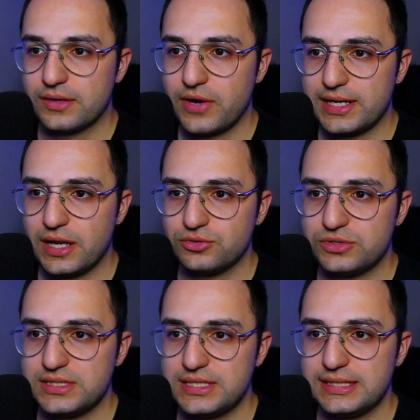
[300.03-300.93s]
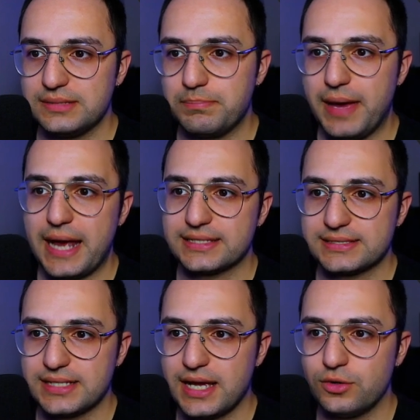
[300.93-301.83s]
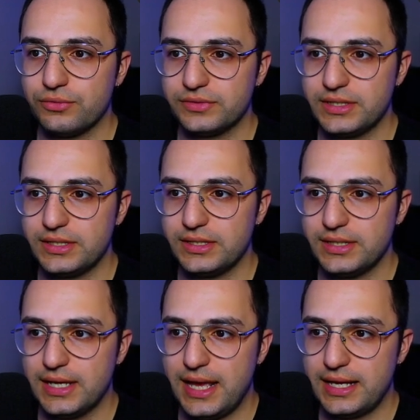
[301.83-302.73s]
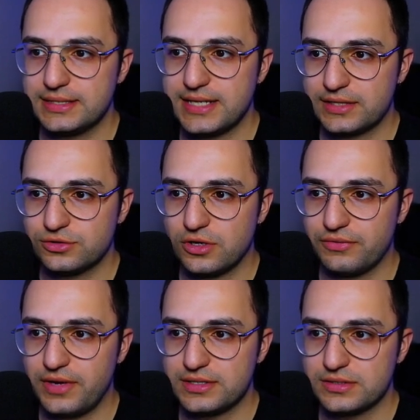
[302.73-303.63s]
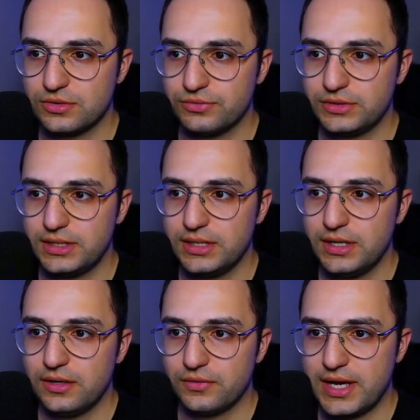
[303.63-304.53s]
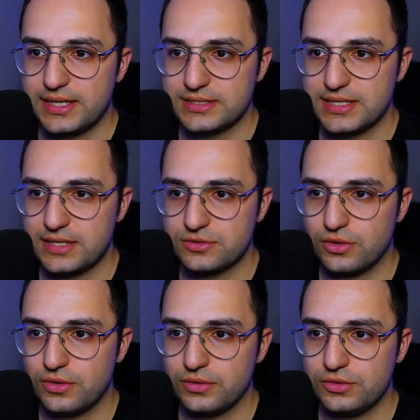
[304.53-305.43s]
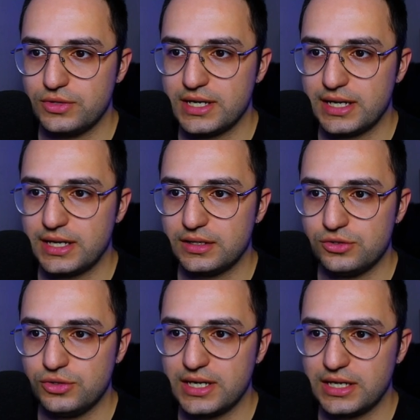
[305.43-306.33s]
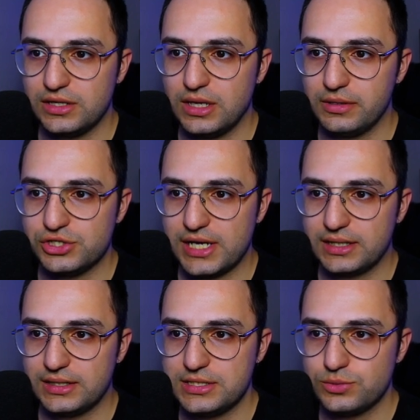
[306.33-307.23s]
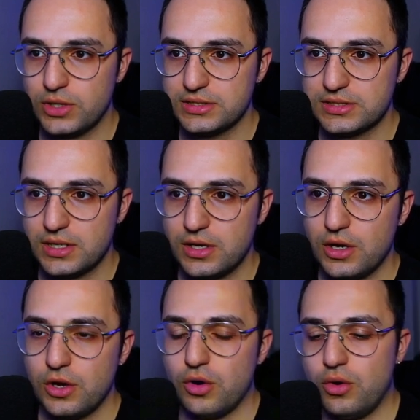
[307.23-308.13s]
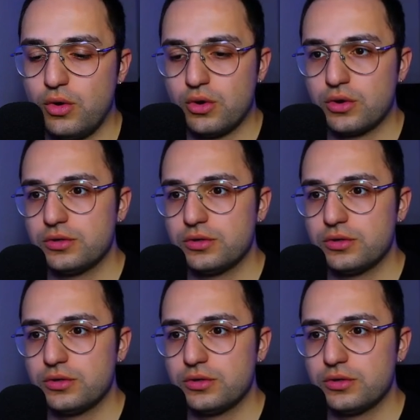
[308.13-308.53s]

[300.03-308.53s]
now seeing the back side of the exact surfaces of the right hand side. So you gotta double check these ones, or